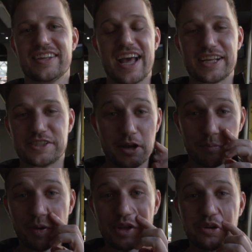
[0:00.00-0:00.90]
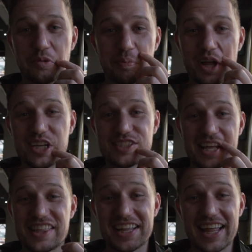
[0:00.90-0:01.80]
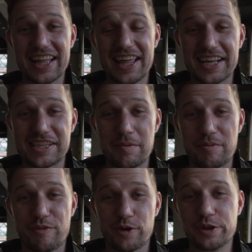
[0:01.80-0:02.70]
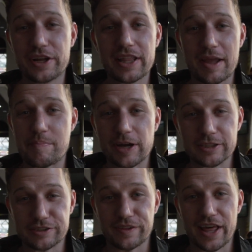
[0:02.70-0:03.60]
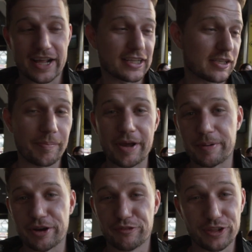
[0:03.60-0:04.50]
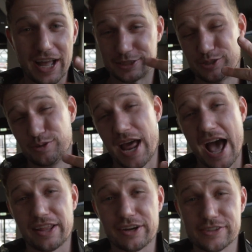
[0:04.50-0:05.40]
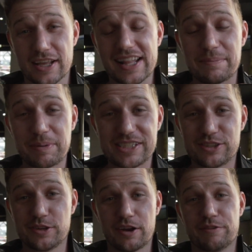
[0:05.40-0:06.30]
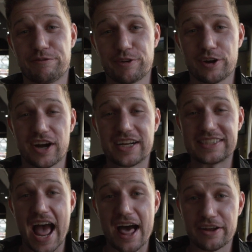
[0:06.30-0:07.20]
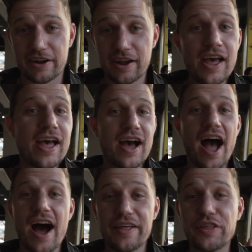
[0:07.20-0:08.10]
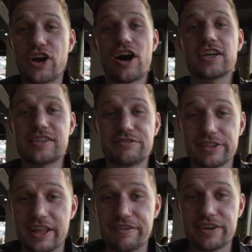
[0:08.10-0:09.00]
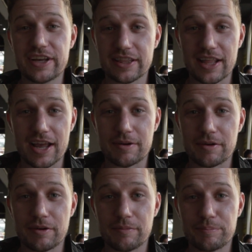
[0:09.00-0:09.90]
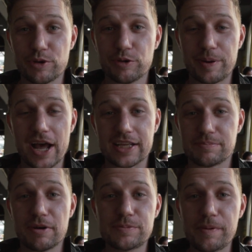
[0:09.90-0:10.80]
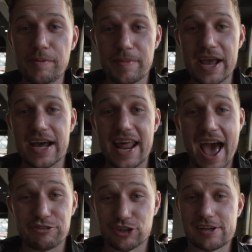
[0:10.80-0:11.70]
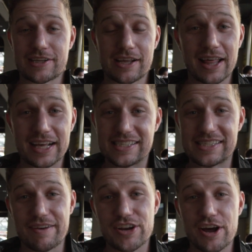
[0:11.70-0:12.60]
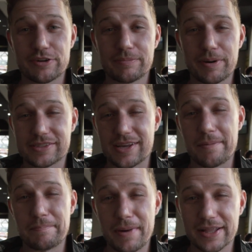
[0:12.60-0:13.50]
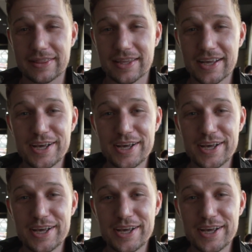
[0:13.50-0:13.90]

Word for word: Yeah, so pretty cool place. I think, like, like, I said before, you can get like beers for like, it's a big beer for like $2. A lot of places you can get them for a dollar. Uh, the cost of living in like Budapest, most people make on average like 700 bucks a month.